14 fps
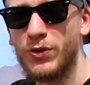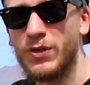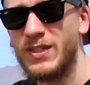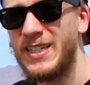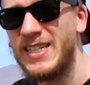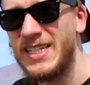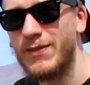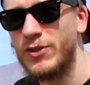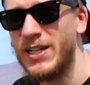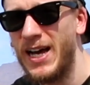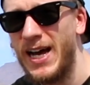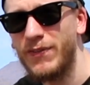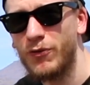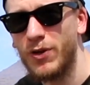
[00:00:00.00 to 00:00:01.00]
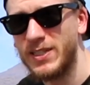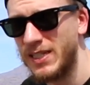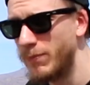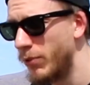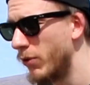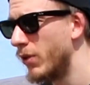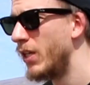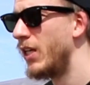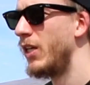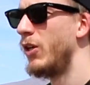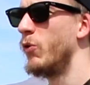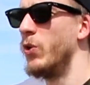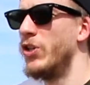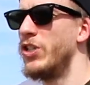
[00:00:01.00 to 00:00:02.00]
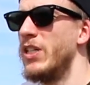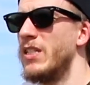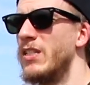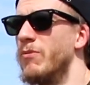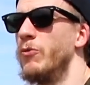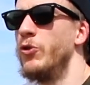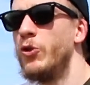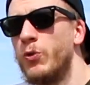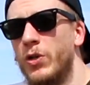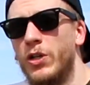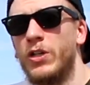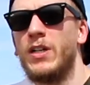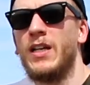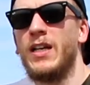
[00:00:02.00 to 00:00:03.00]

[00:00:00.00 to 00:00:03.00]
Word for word: T7i, for example, which is newer